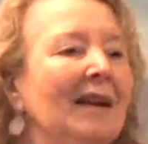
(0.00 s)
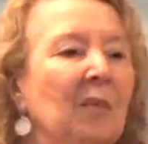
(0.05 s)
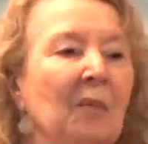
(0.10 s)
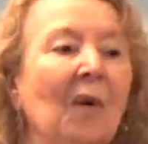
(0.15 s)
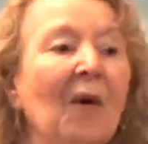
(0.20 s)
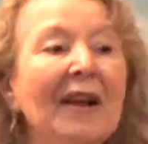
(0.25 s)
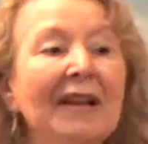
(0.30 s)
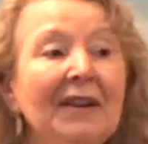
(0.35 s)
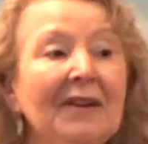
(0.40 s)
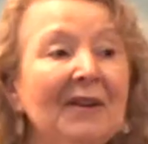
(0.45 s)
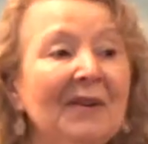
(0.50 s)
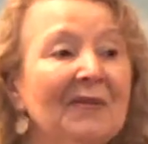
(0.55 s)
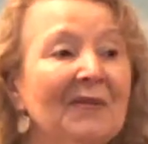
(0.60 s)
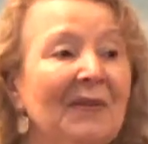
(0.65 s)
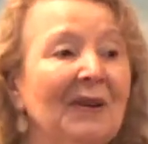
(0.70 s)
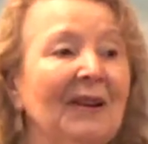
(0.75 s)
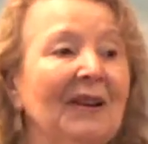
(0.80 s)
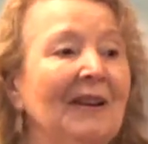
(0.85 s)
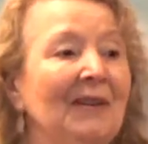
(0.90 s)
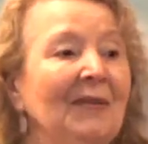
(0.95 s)

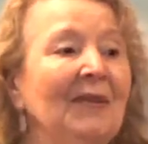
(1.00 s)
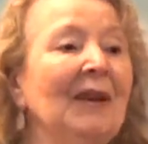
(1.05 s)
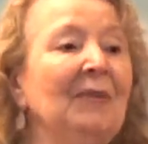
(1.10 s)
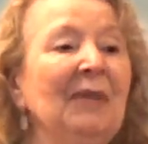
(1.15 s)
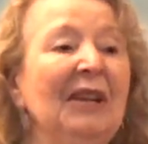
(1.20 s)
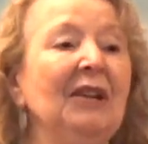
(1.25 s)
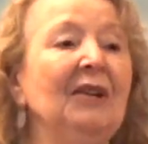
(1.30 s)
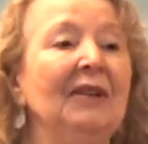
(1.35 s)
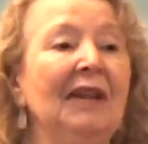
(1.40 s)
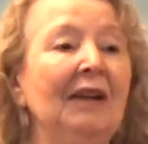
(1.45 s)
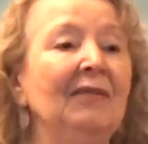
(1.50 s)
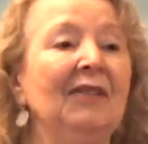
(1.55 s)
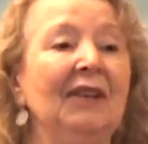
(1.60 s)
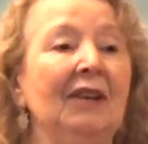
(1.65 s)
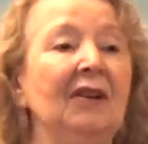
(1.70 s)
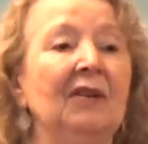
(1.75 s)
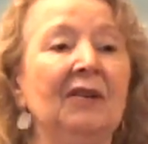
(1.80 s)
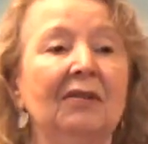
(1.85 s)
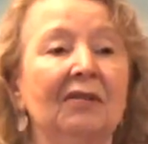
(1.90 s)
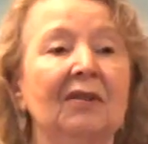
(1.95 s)
Wonderful, because then we don't have to
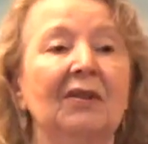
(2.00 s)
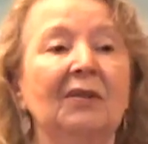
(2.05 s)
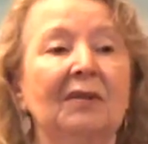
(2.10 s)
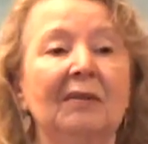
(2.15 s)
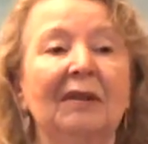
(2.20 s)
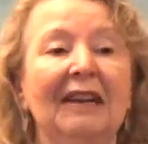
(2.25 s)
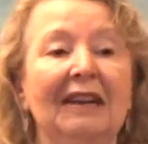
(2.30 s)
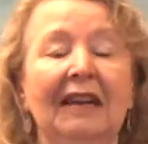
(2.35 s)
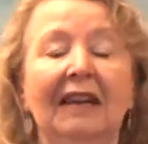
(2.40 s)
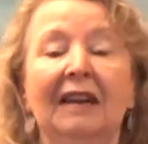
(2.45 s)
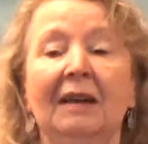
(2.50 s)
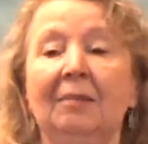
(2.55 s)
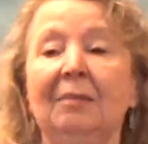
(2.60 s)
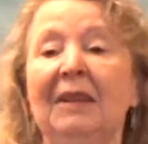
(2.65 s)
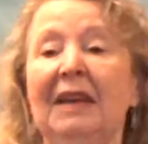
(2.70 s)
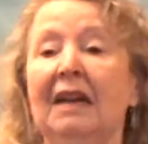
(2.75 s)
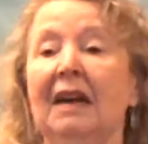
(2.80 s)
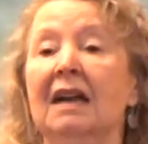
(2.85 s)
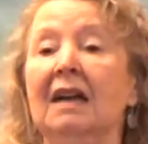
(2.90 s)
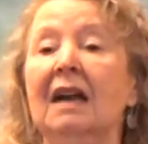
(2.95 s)
go through it again up
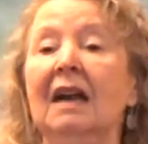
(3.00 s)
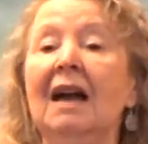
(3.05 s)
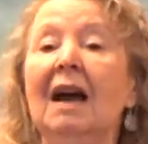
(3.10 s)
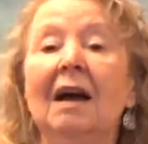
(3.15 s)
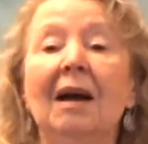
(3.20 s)
there.